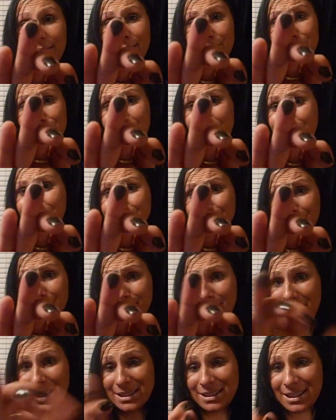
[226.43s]
the shadows are
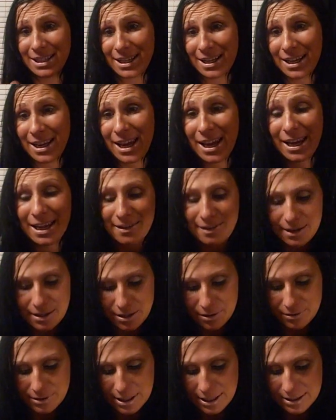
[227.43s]
amazing, and they
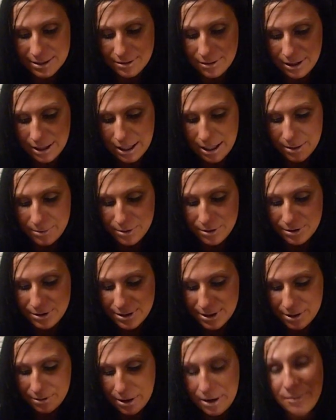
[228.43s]
don't test on
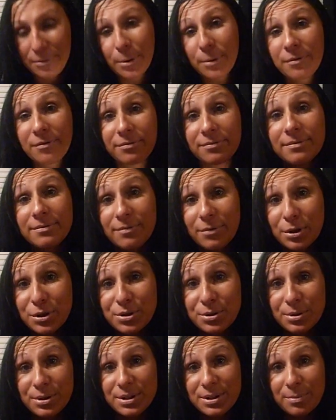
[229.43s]
animals, so I will for
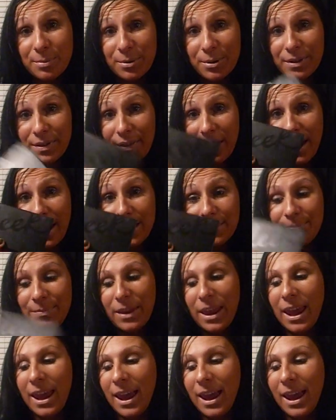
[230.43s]
sure support that.